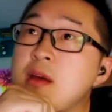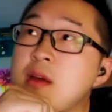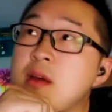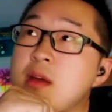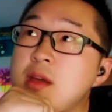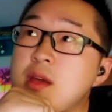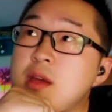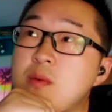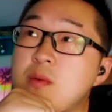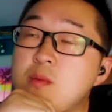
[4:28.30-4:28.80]

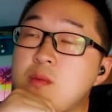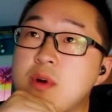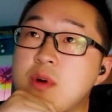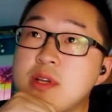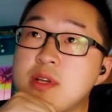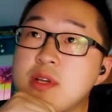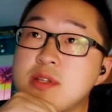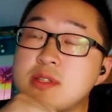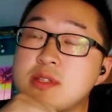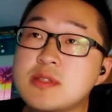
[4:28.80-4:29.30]
it
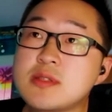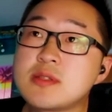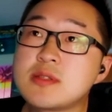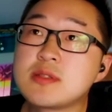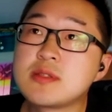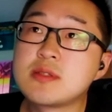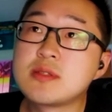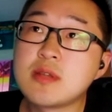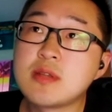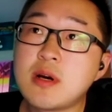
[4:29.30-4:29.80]
was,
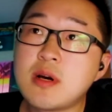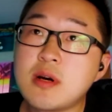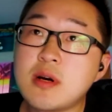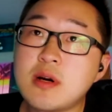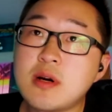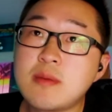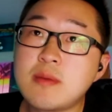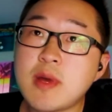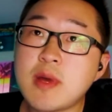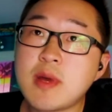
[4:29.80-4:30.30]

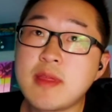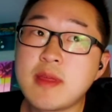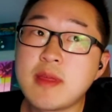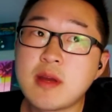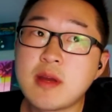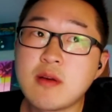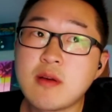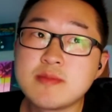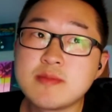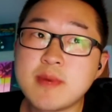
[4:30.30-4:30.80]
I think
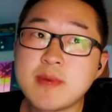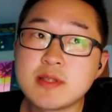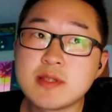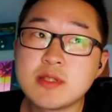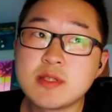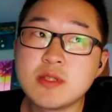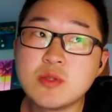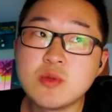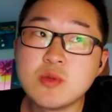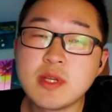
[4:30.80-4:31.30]
I was about
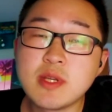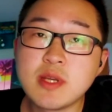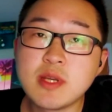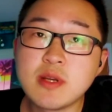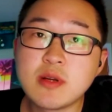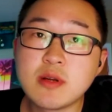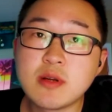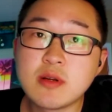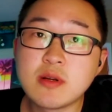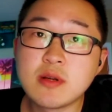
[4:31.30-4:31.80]

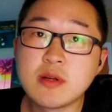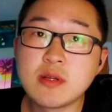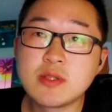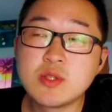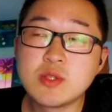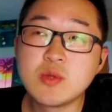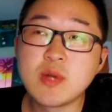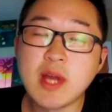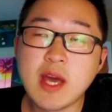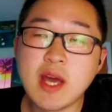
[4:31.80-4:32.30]

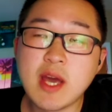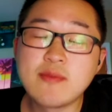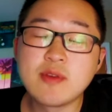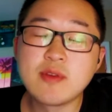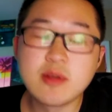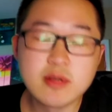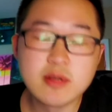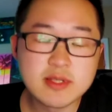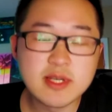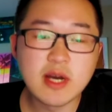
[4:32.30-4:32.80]
2.5
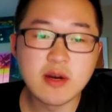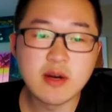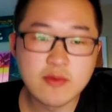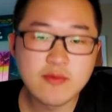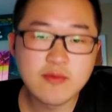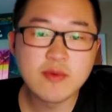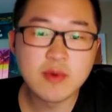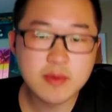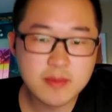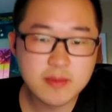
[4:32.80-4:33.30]
years out
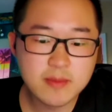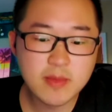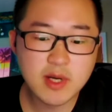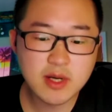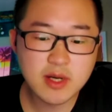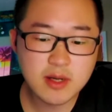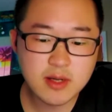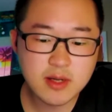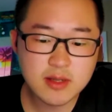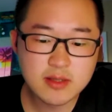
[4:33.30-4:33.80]

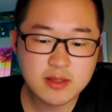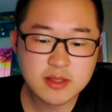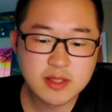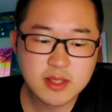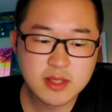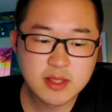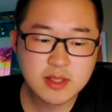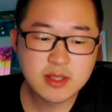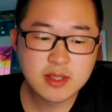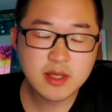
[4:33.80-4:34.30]
from
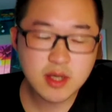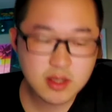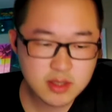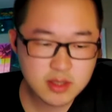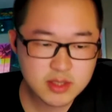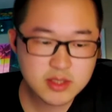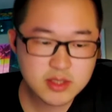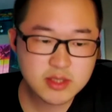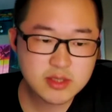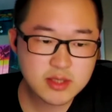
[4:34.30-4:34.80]

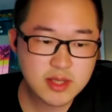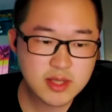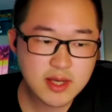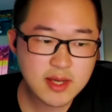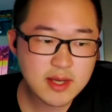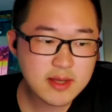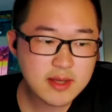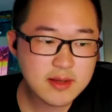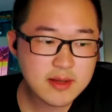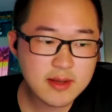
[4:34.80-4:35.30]
college.
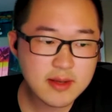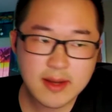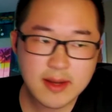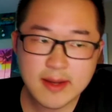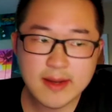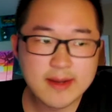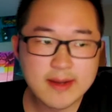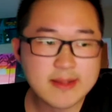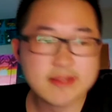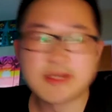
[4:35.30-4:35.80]
And I
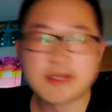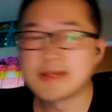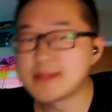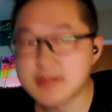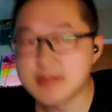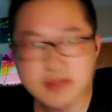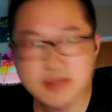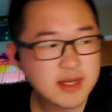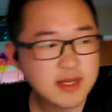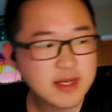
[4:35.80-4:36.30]
kind of just
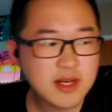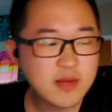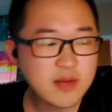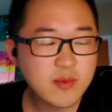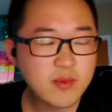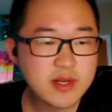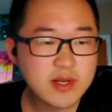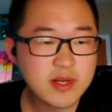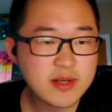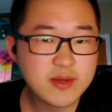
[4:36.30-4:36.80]
decided I
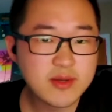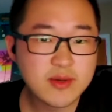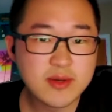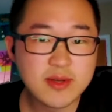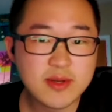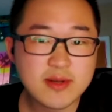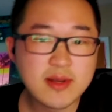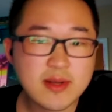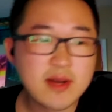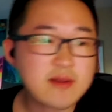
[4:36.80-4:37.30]
wanted to do
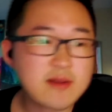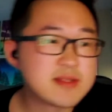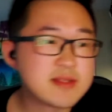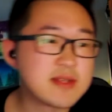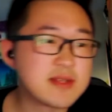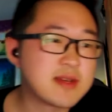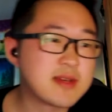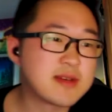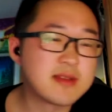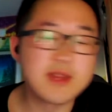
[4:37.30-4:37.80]
it. I was
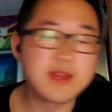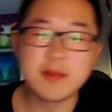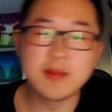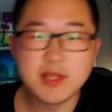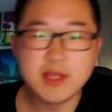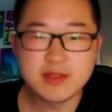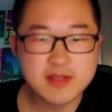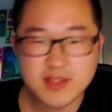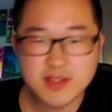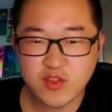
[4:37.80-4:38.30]
like, let
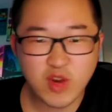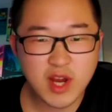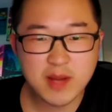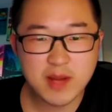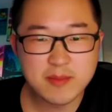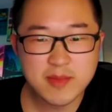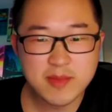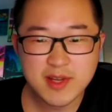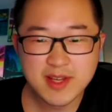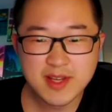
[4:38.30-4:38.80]
me
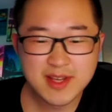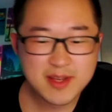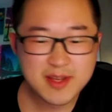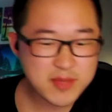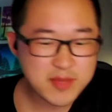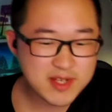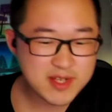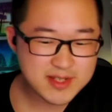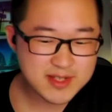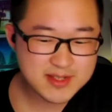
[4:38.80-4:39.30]
scram
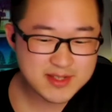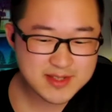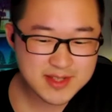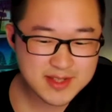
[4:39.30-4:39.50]
because,